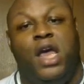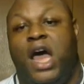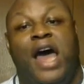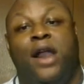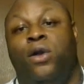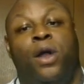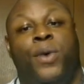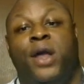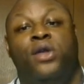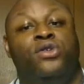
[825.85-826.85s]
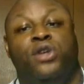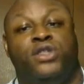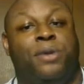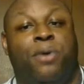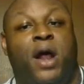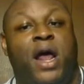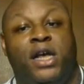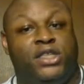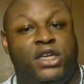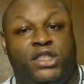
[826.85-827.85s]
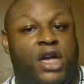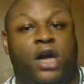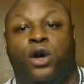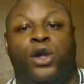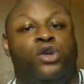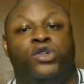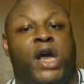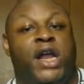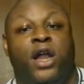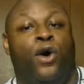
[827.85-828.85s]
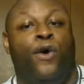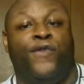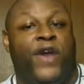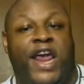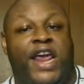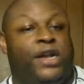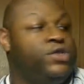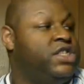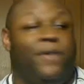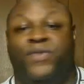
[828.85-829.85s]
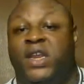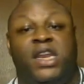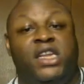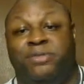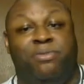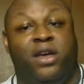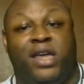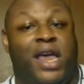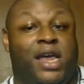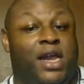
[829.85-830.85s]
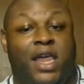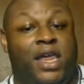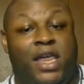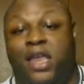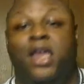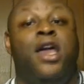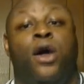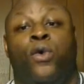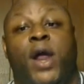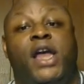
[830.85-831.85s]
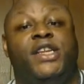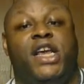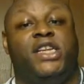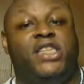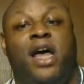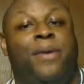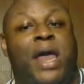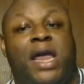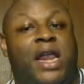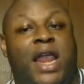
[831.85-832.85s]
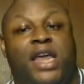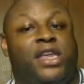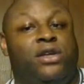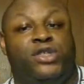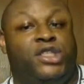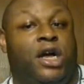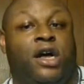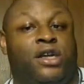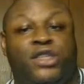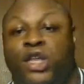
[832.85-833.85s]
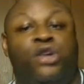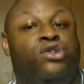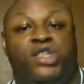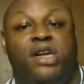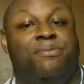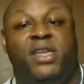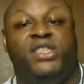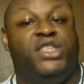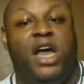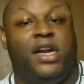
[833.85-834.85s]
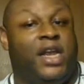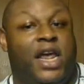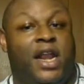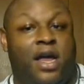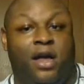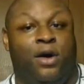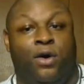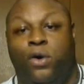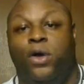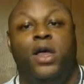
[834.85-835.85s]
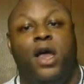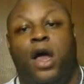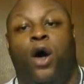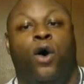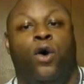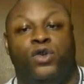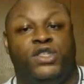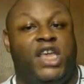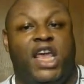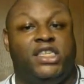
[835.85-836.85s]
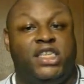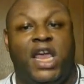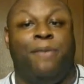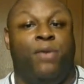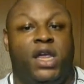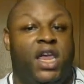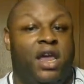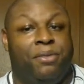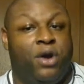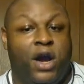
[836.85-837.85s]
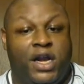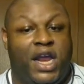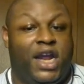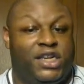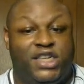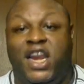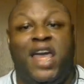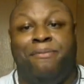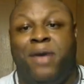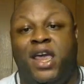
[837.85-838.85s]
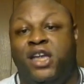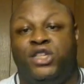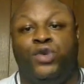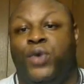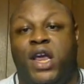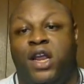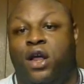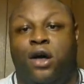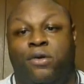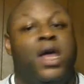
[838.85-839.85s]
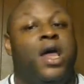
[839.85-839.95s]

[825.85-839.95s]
I don't know why you so surprised or shocked or you trying to overact. Something in this milk ain't clean. Ray J, stop acting like you shocked. You shouldn't be shocked at all. Whole sex tape with Kim Kardashian that made you in her.